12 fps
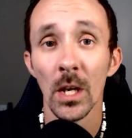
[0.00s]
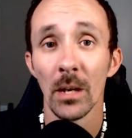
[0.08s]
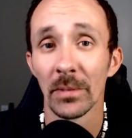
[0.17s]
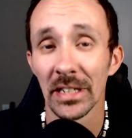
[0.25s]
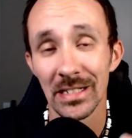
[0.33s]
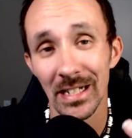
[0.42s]

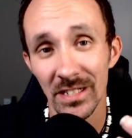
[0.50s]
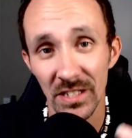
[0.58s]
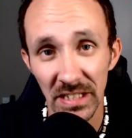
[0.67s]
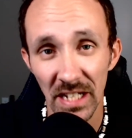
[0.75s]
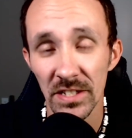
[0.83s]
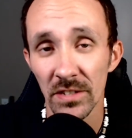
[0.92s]
because I just
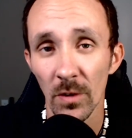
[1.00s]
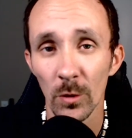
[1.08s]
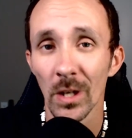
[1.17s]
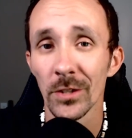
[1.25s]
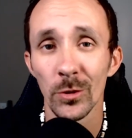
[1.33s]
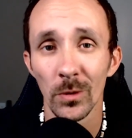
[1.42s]
got this phone
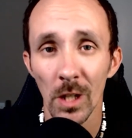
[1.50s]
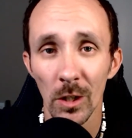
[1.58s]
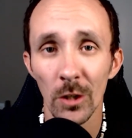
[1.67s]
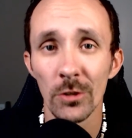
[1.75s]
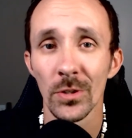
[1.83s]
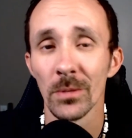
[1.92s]
not too long
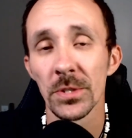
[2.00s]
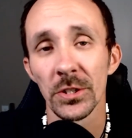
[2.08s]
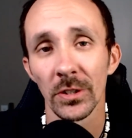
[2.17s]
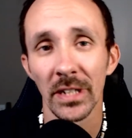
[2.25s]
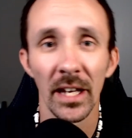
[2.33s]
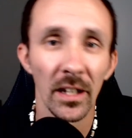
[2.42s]
ago, so I'm still
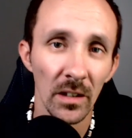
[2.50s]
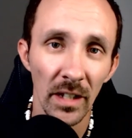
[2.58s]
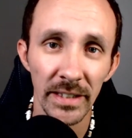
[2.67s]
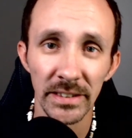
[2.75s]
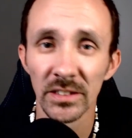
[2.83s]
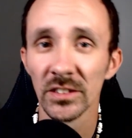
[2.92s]
kind of
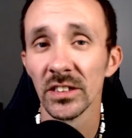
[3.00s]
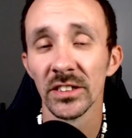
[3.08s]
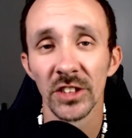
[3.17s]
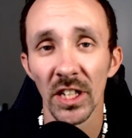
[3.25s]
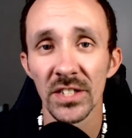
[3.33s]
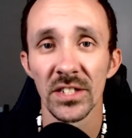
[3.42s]
like
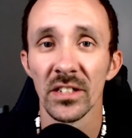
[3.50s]
adjusting